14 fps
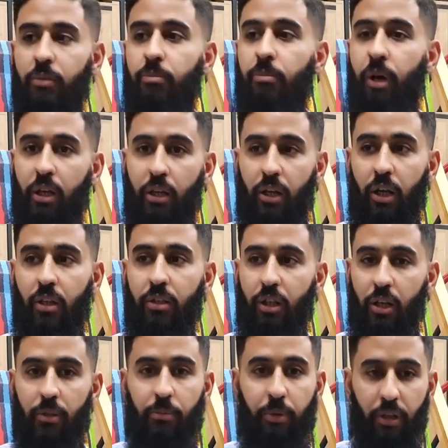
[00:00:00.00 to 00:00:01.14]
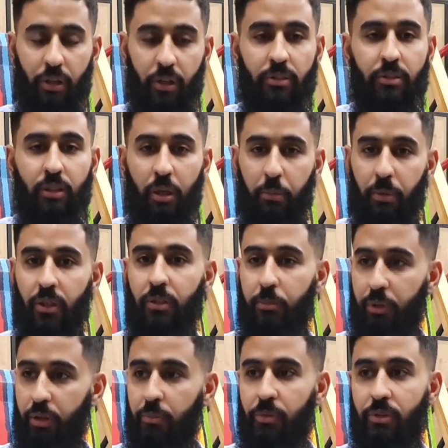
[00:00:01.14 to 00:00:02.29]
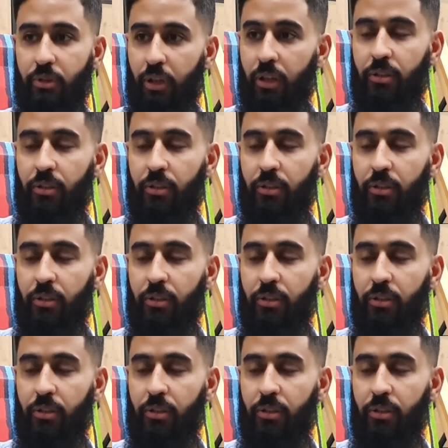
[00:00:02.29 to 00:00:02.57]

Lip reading: my grandparents, they built the pyramids, yes.